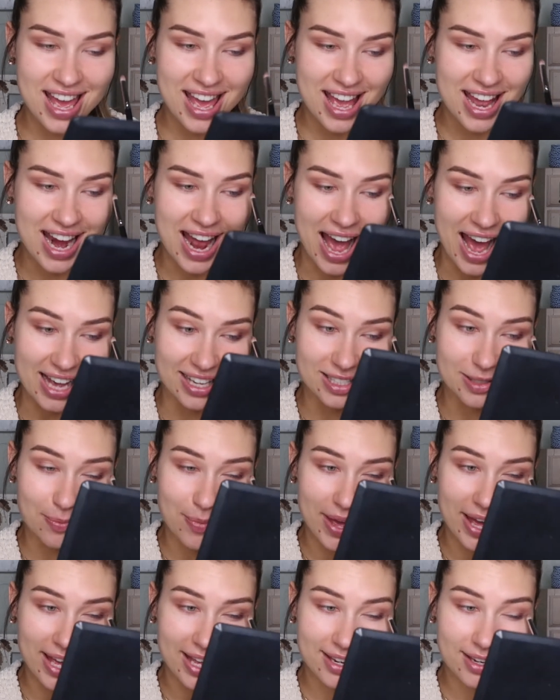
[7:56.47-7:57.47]
it has
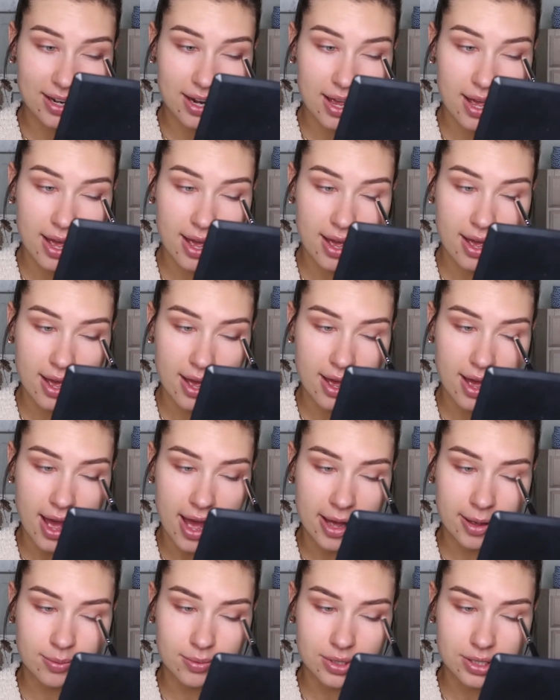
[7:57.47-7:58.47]
been.
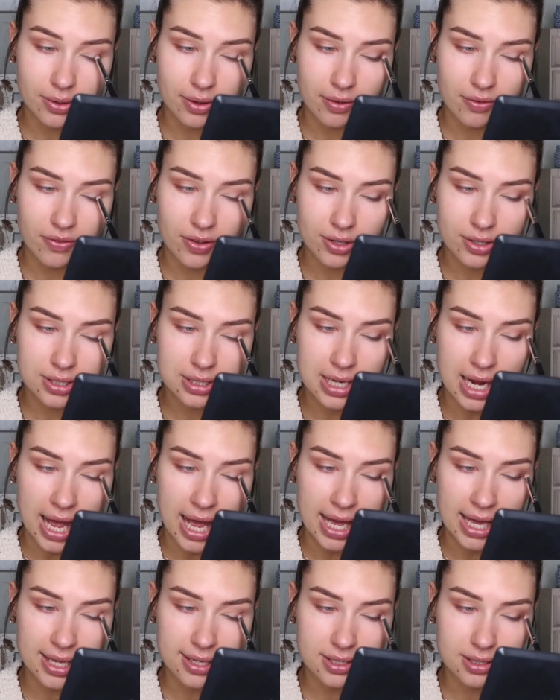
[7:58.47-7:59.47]
So it feels
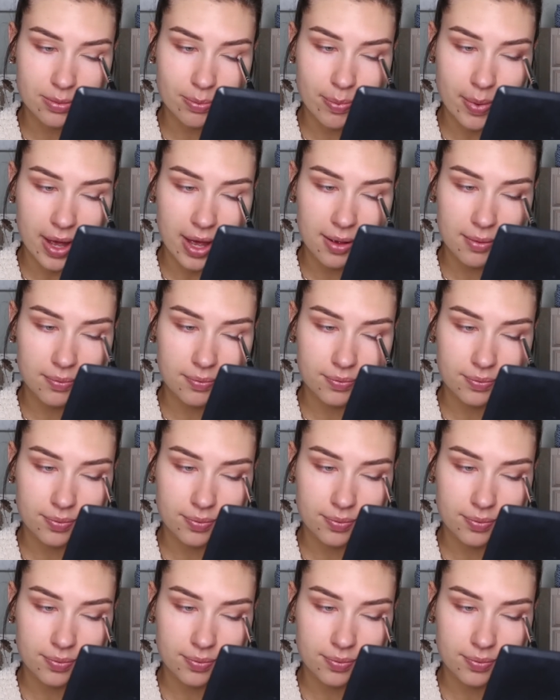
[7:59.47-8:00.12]
nice, but